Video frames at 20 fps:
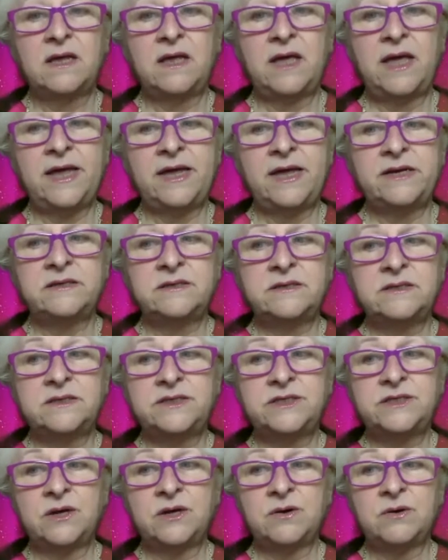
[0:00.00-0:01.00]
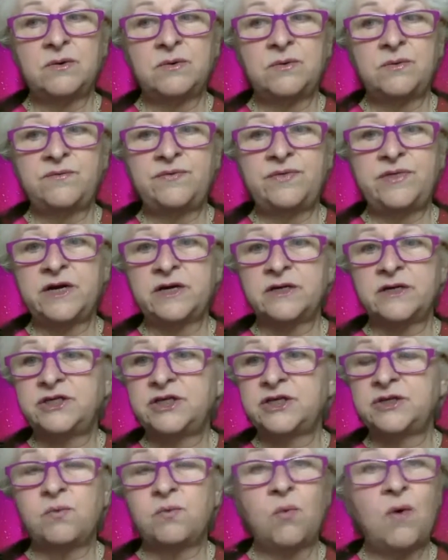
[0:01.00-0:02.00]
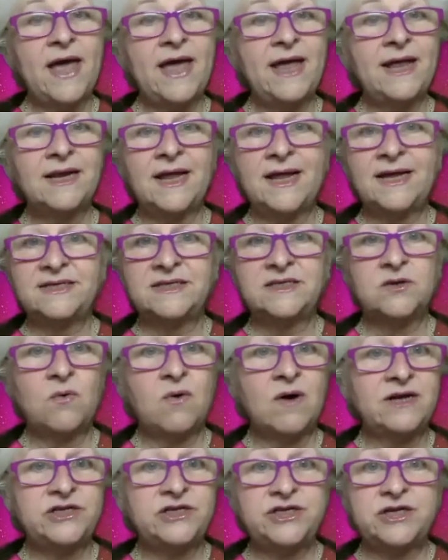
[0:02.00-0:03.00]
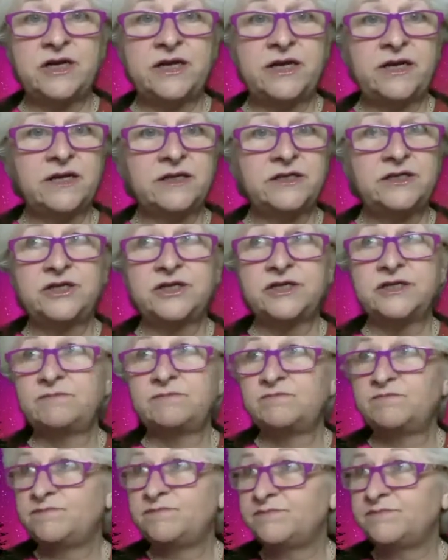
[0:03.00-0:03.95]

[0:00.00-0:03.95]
And so there's just way less questioning. It's just,